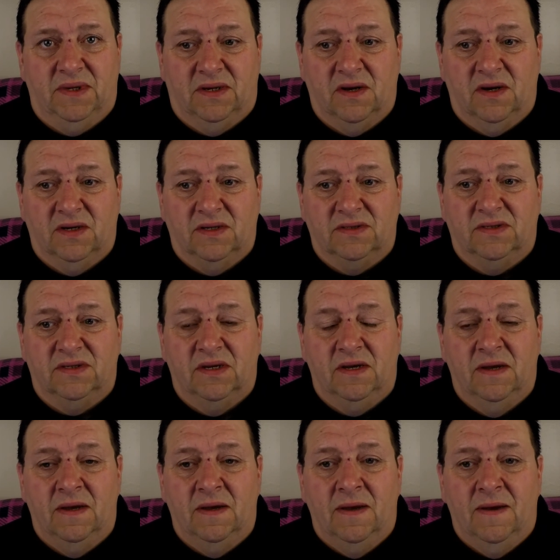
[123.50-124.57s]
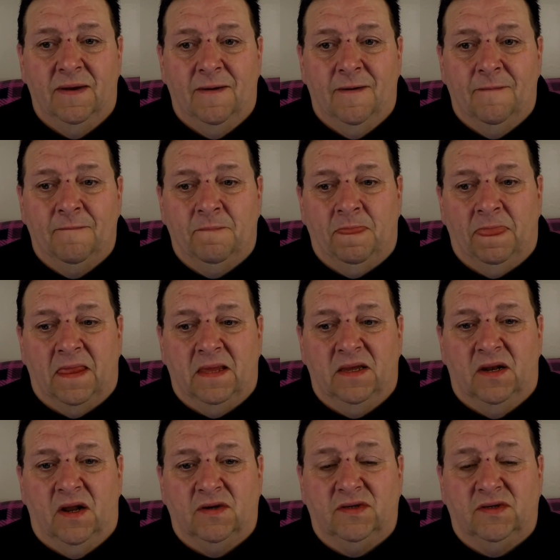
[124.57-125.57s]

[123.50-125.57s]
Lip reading: because, you know,